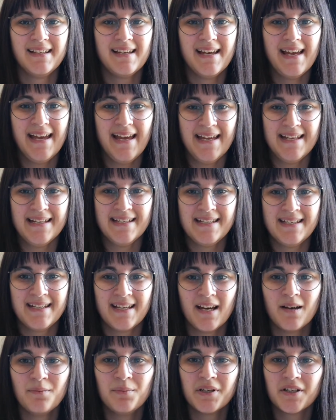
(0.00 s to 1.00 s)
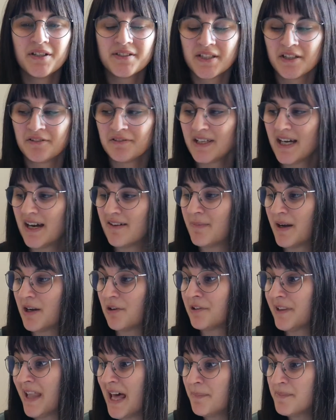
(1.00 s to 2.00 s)
And because I only have my
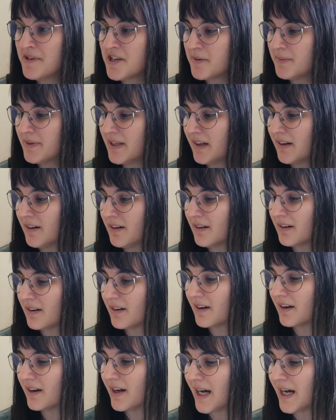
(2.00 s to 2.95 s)
old laptop here,